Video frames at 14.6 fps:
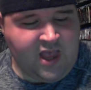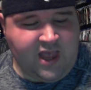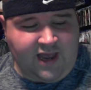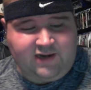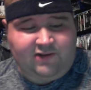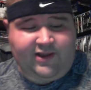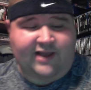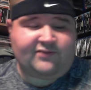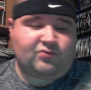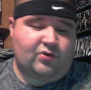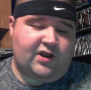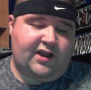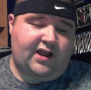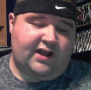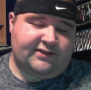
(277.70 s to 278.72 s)
And the last
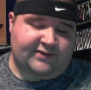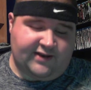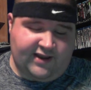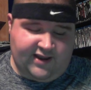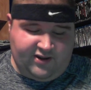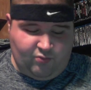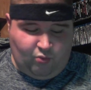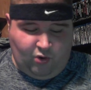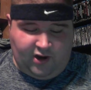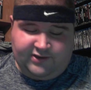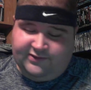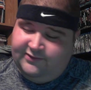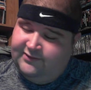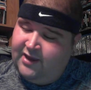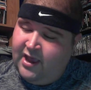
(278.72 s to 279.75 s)
one I got today
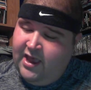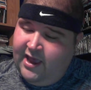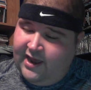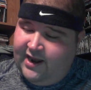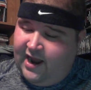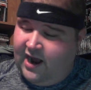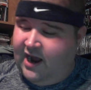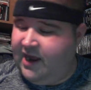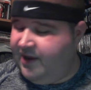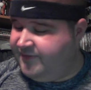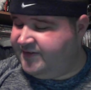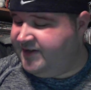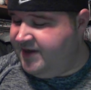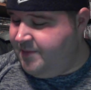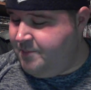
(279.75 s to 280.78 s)
was an
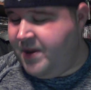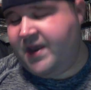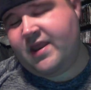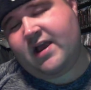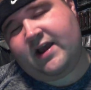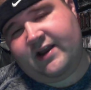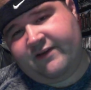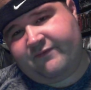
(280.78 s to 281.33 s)
IFC Midnight.